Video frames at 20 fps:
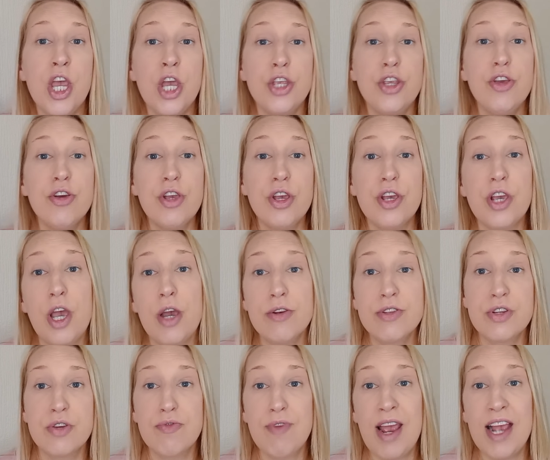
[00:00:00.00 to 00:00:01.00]
you can go
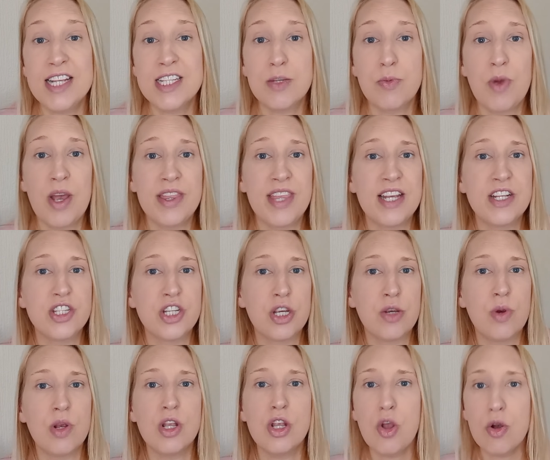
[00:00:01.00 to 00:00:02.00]
to Reds, where they
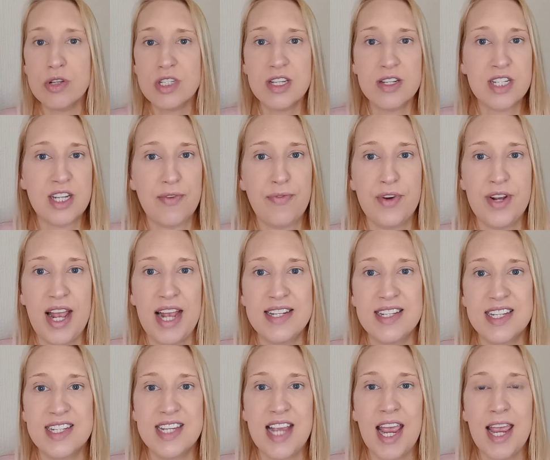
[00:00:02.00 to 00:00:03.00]
do lots of different
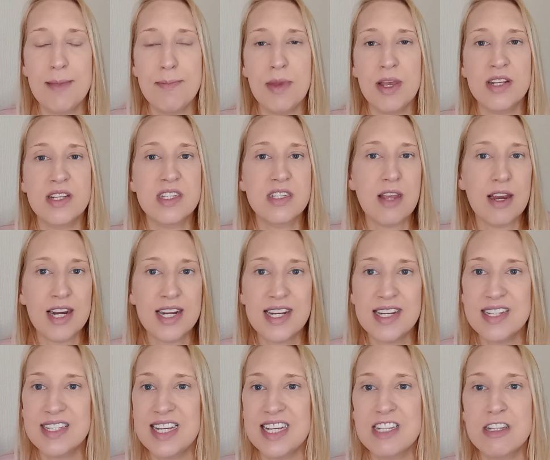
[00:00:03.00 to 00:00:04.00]
entertainment,
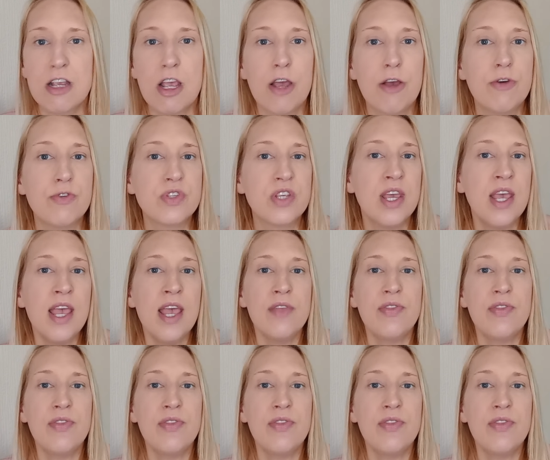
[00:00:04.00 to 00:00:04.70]
silent discos,